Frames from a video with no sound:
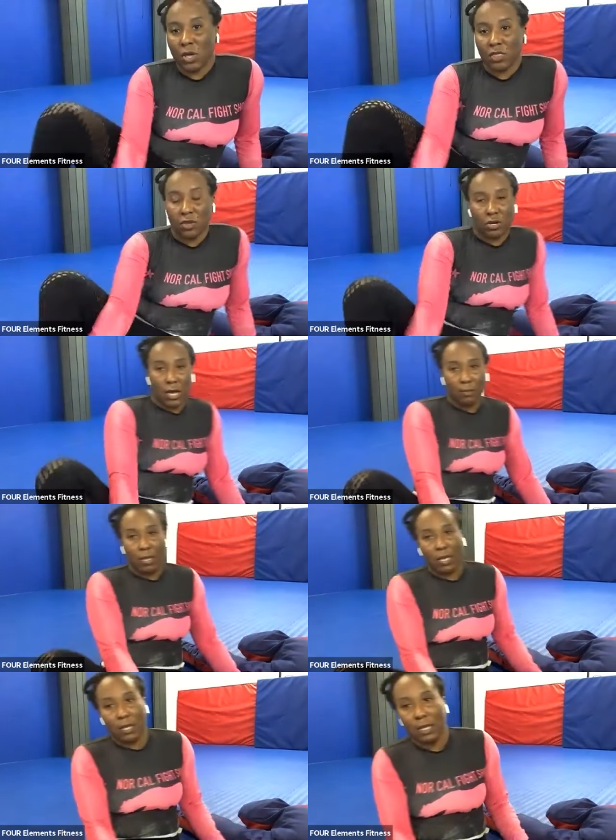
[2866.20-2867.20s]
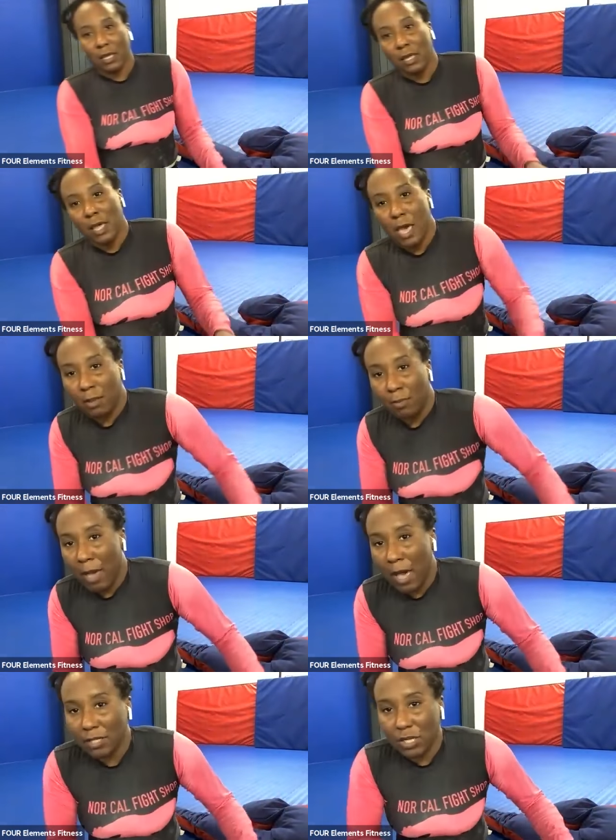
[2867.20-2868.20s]
with your dummy and
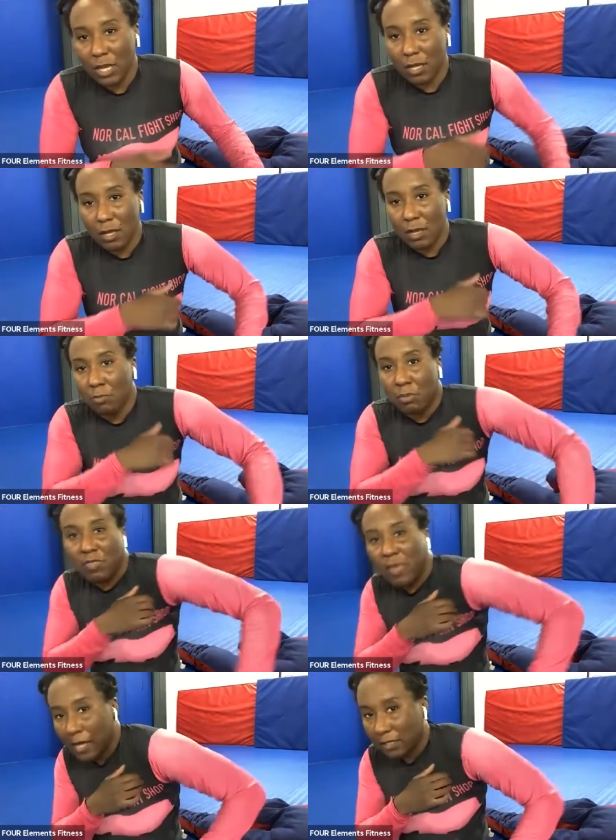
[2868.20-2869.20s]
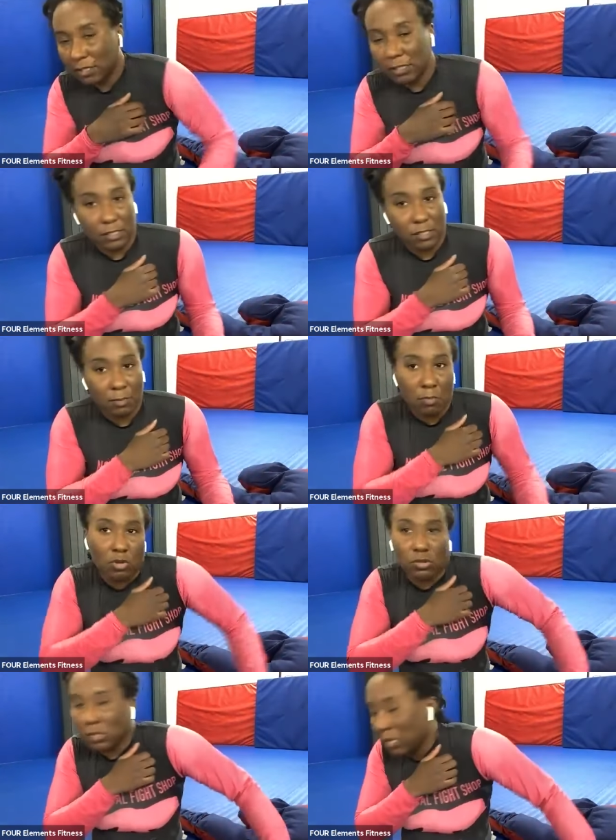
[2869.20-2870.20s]
imagine it, but that's just the
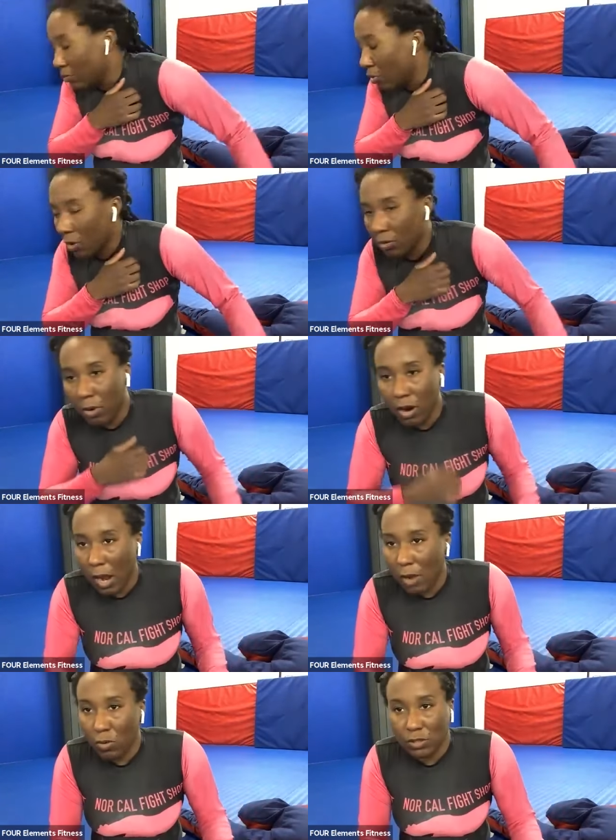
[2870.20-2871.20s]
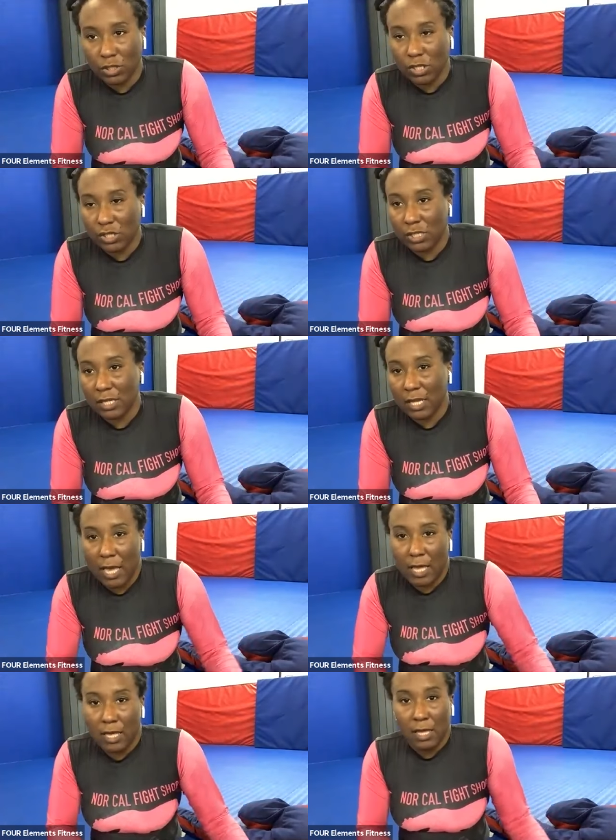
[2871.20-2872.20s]
most important part I want you to just
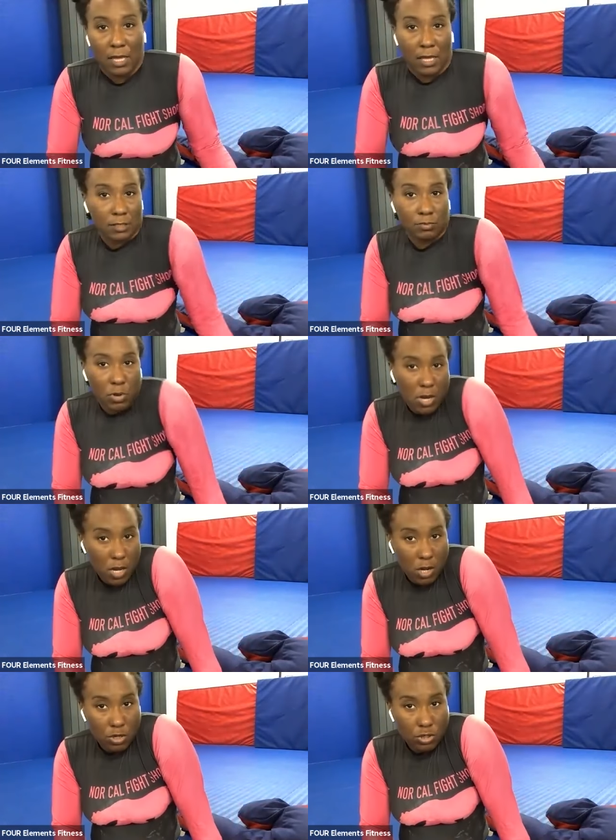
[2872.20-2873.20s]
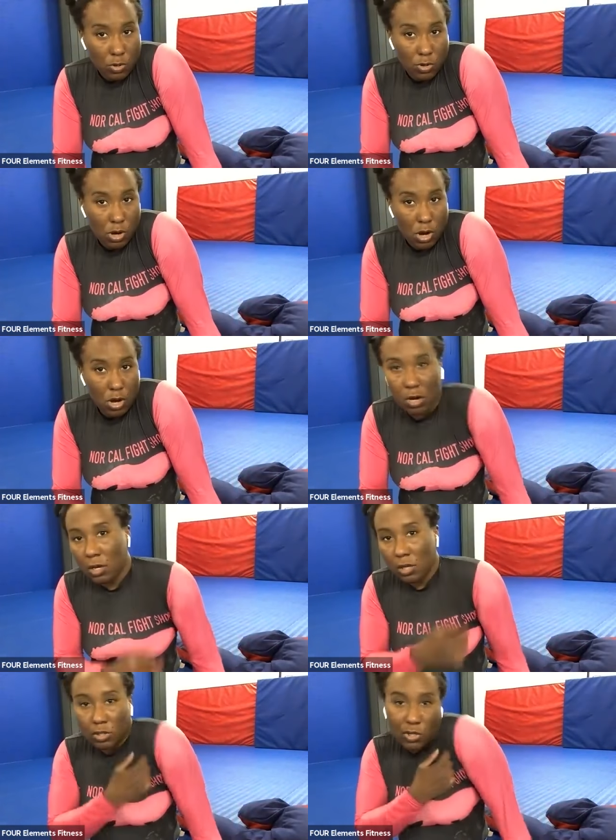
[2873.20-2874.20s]
get is bringing your shoulder
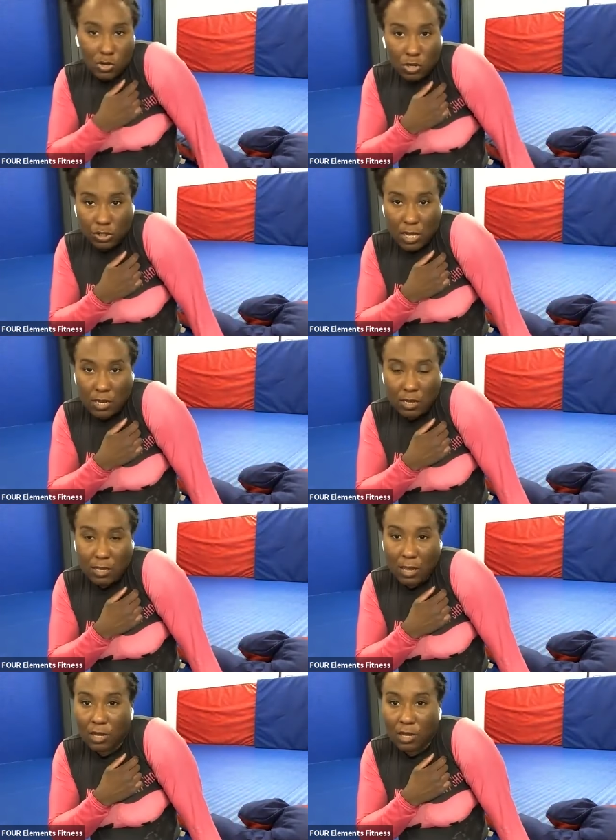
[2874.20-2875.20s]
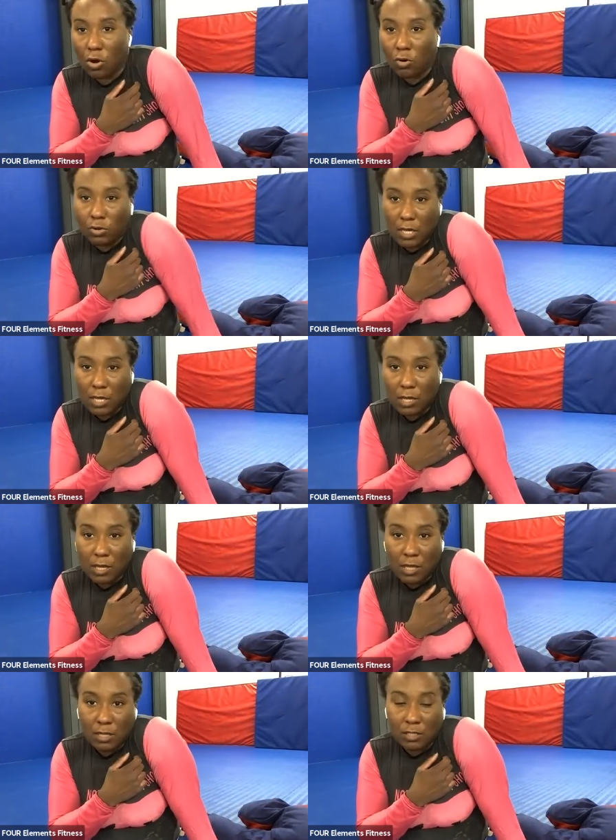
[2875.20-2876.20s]
to your chin like you're holding
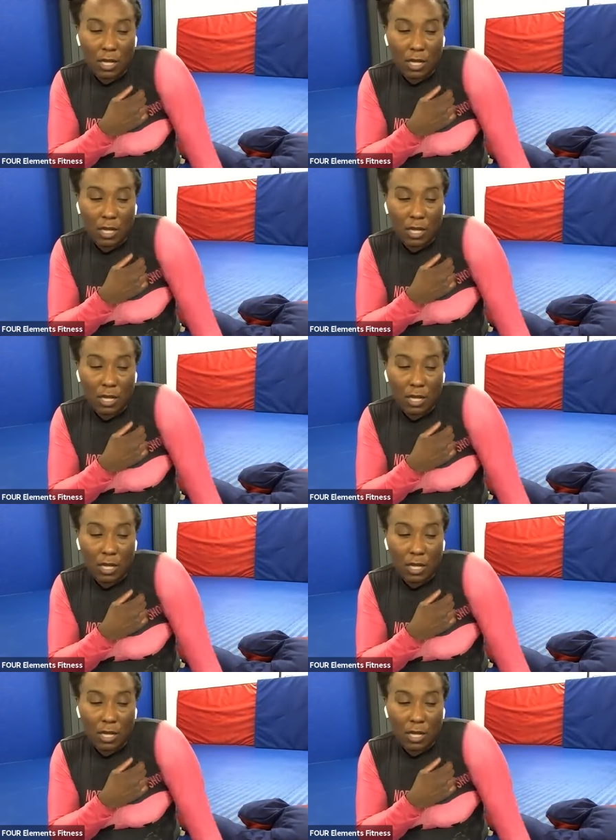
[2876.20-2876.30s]
the